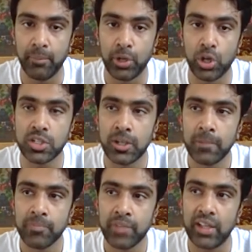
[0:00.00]
Because
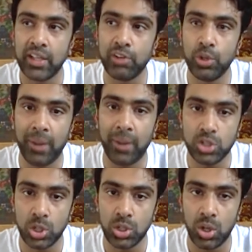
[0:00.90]
I think when you
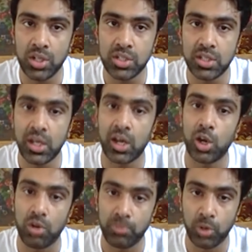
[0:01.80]
pass on knowledge, there are a
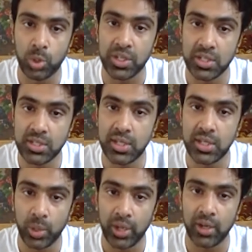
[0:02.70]
lot more questions that
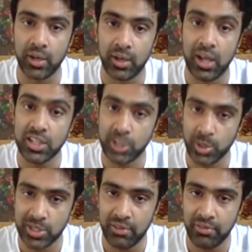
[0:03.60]
you can ask
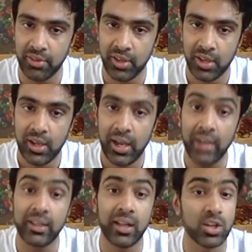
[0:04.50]
yourself.
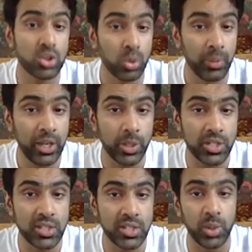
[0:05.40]
And there are many
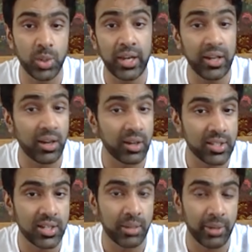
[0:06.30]
questions that you get young
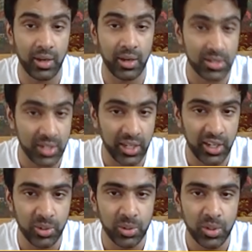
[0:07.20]
kids coming and asking
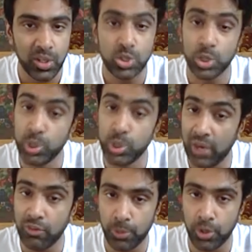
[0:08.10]
to you. So you
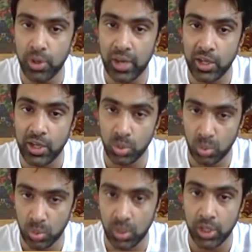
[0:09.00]
have to put your head
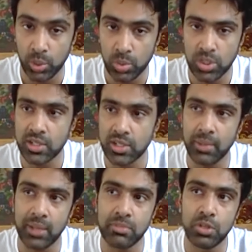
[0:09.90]
to use. And
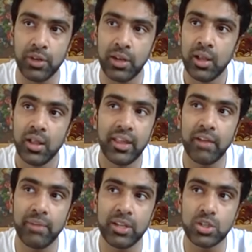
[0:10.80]
sometimes you feel, there
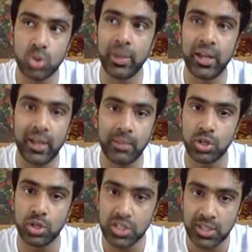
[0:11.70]
have been so many times,
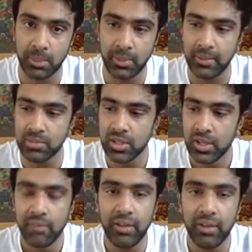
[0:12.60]
not just sometimes,
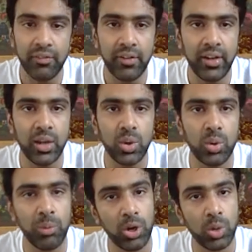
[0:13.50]
where I felt like,
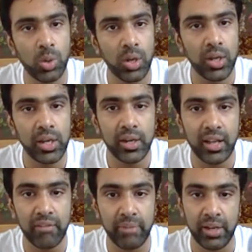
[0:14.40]
oh my God, what an idiot
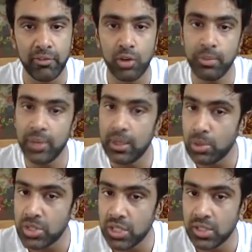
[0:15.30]
I've been. I've not been able
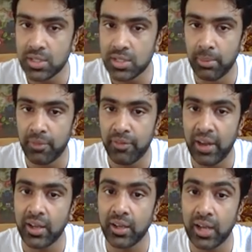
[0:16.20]
to see this simple
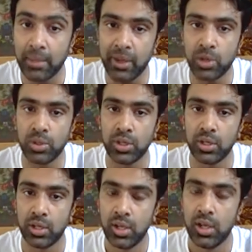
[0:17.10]
fact and get back to
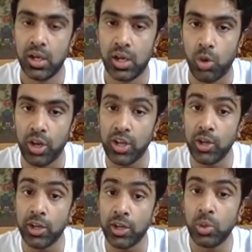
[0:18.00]
the what I
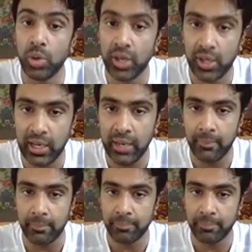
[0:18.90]
need to be doing in a game.